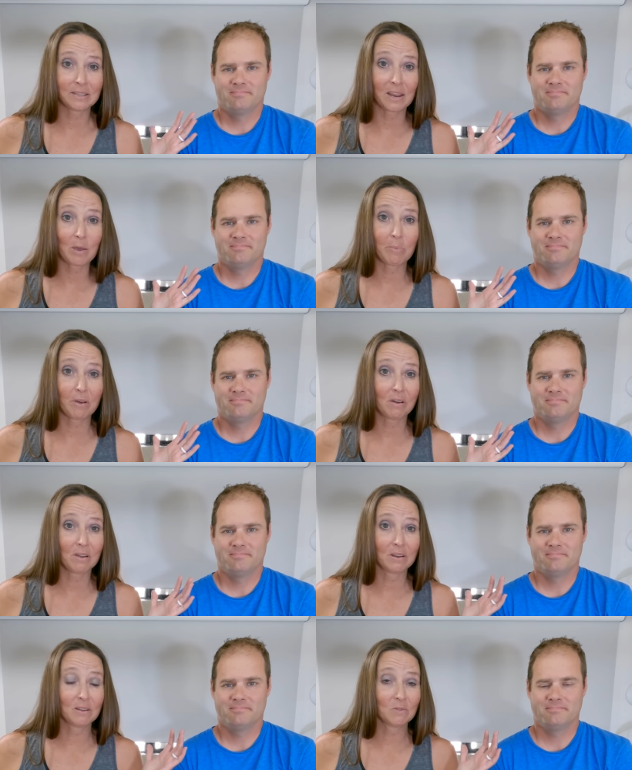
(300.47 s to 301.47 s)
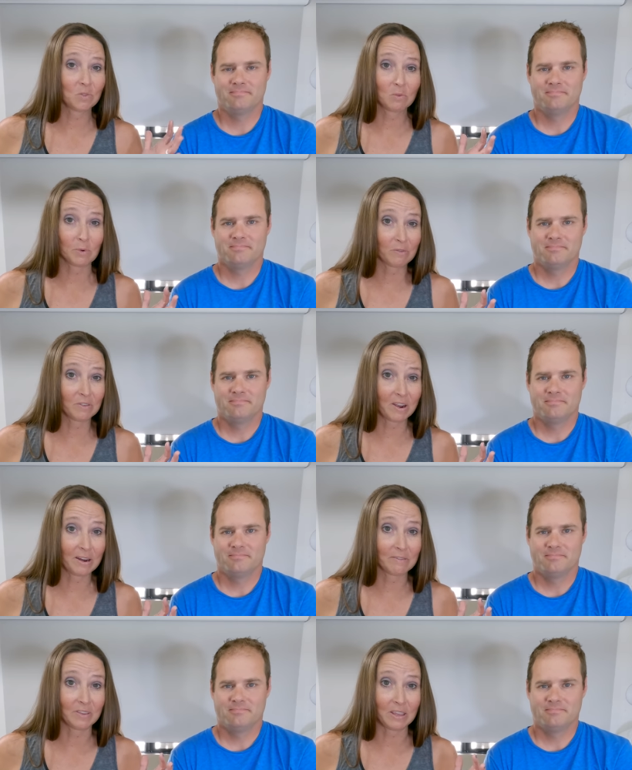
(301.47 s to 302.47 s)
Speaker 1: setup on the roof of
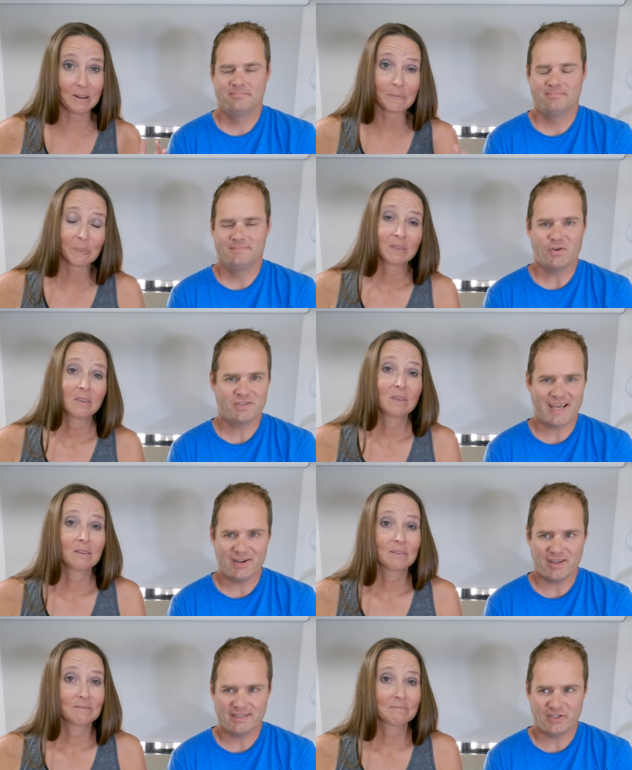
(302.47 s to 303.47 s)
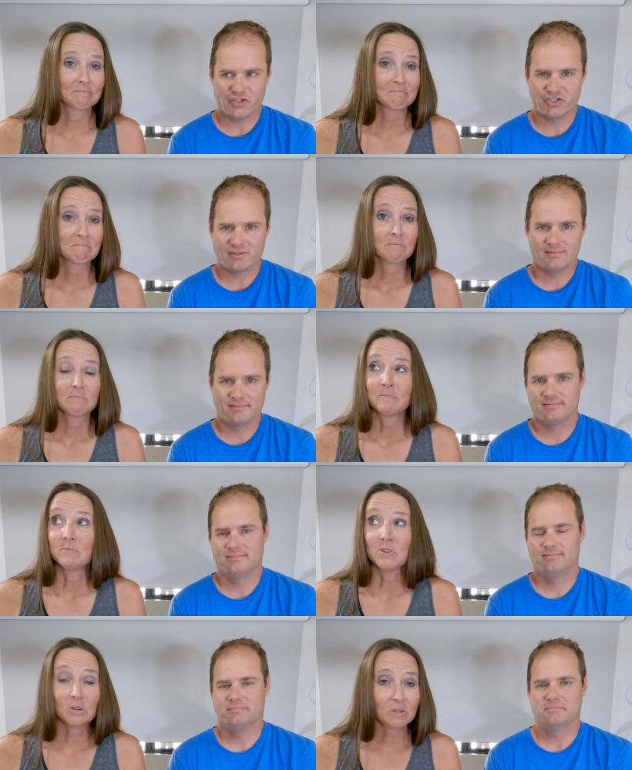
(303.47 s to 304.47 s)
RV.
Speaker 2: No satellite dish.
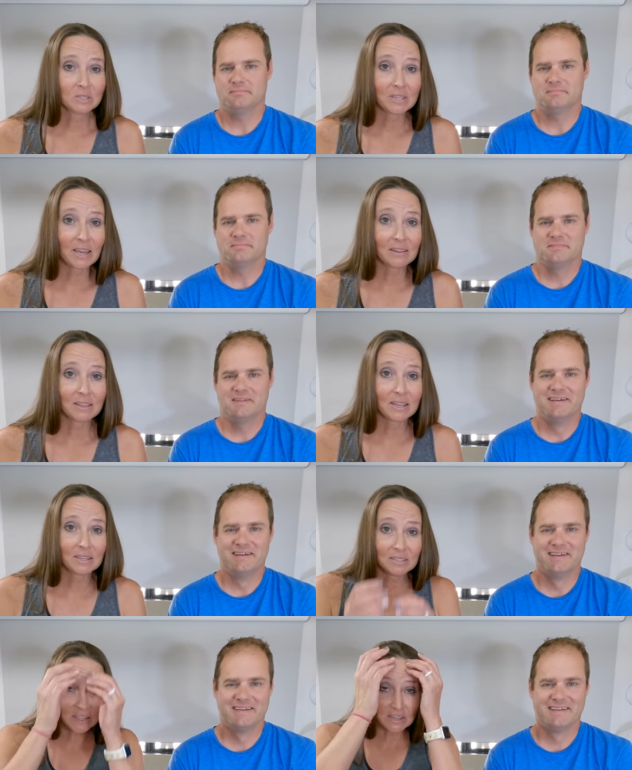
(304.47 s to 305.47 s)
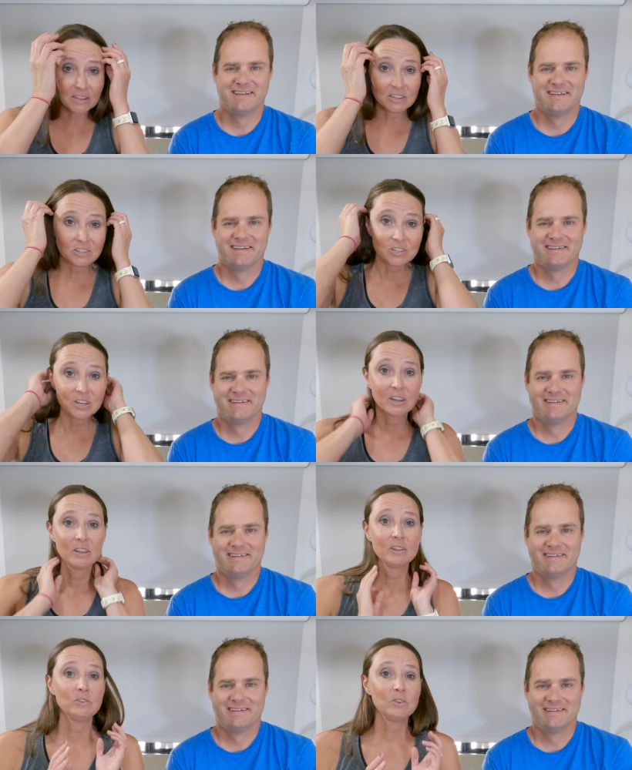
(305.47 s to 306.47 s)
Speaker 1: No satellite dish.
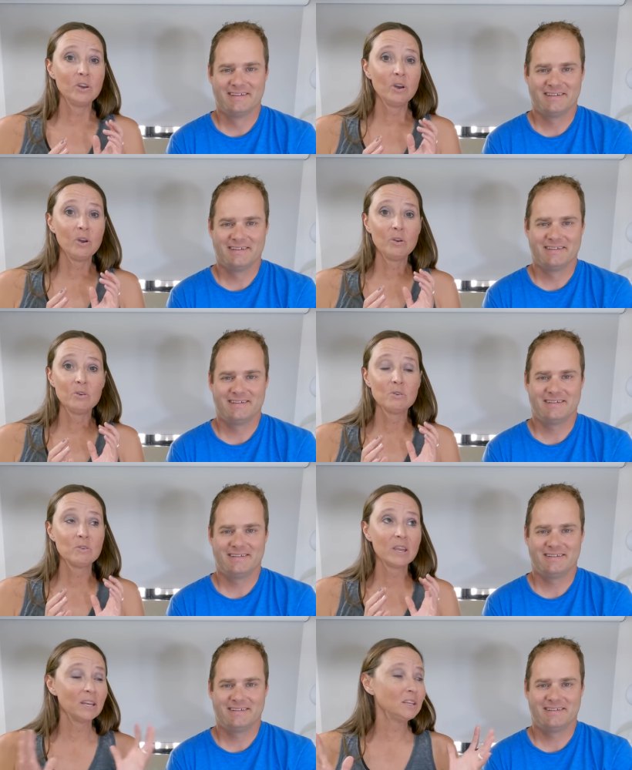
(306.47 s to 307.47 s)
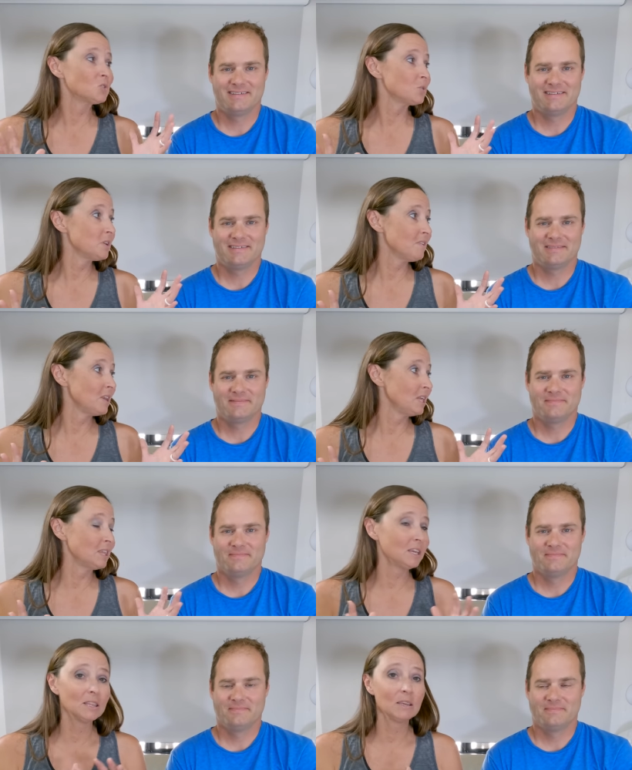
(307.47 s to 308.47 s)
No any sort of
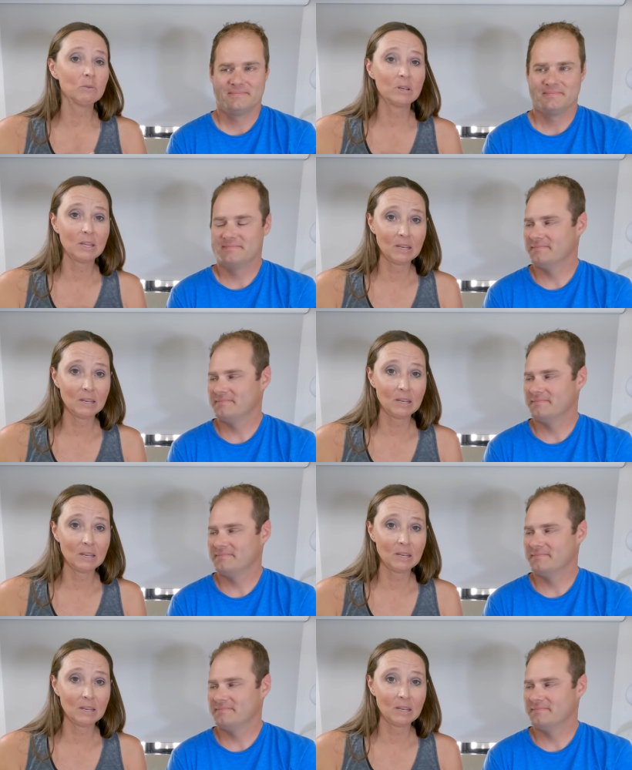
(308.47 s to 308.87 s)
anything that would